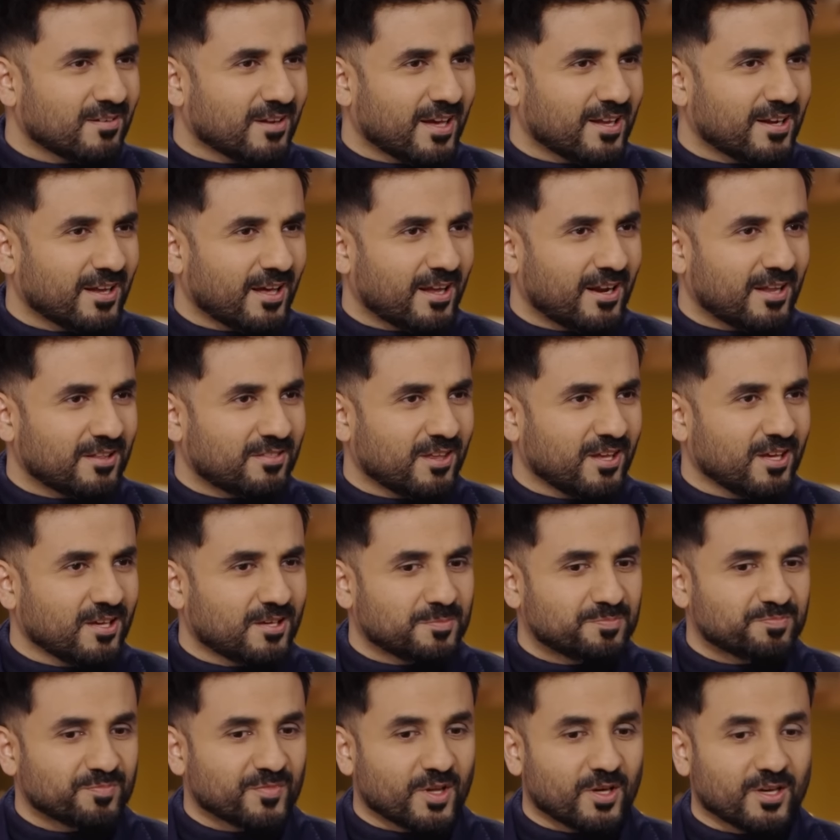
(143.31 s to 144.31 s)
And, and I
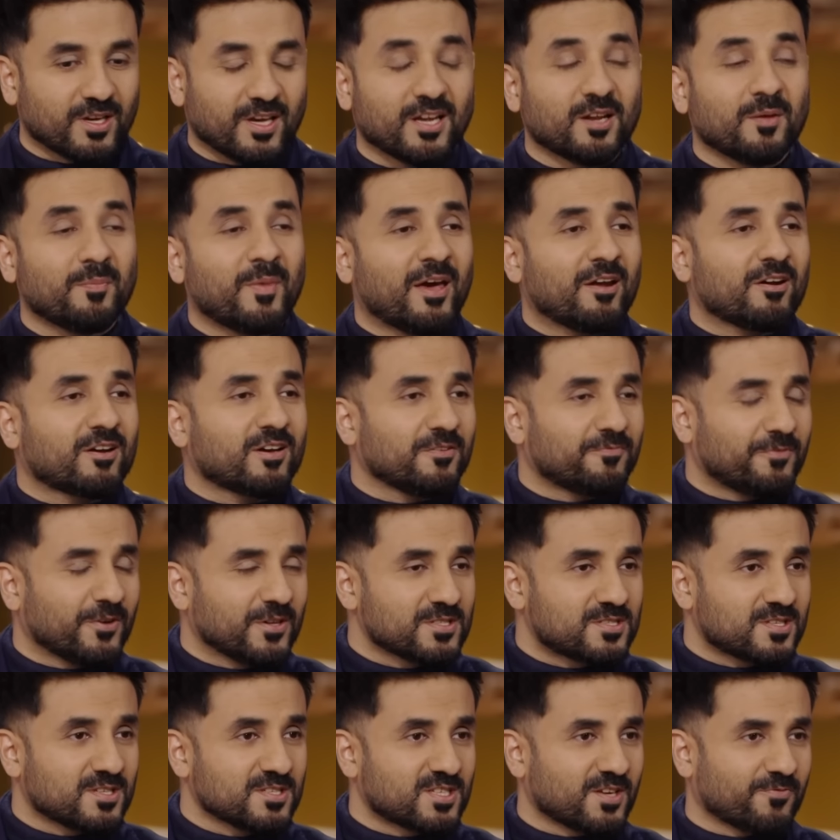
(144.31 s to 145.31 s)
think uh, in America, for
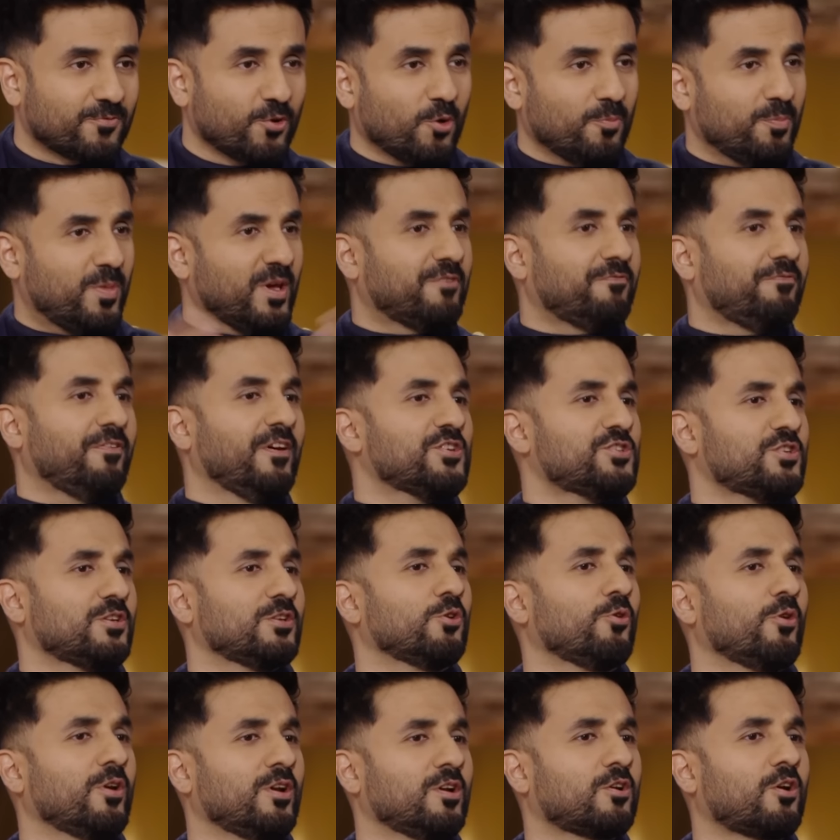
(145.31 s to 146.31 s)
instance, if you're a big fish and
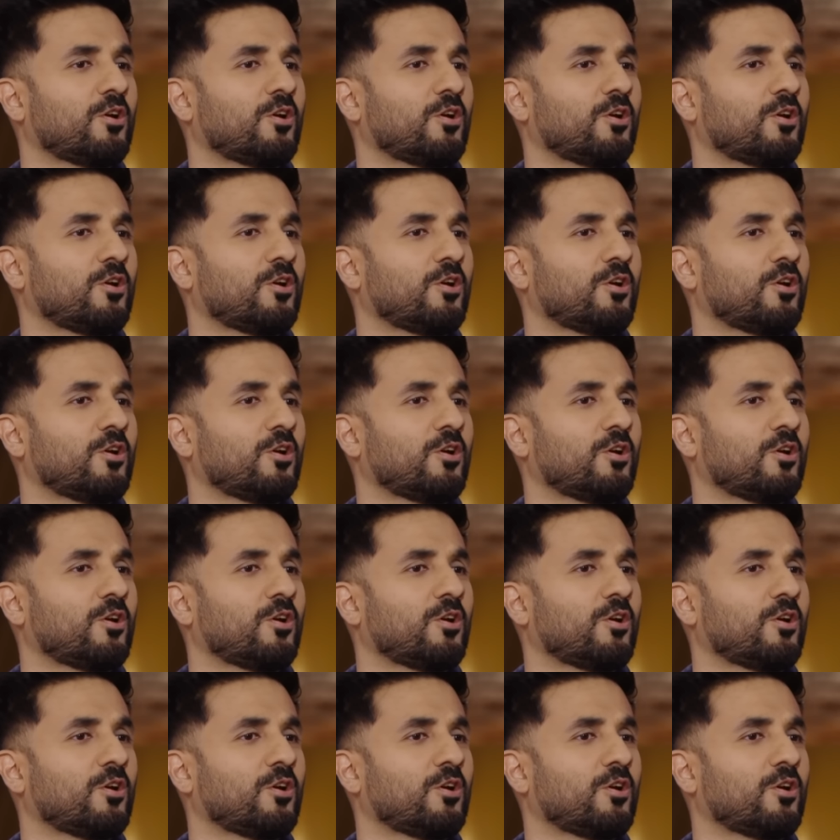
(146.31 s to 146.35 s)
you're in a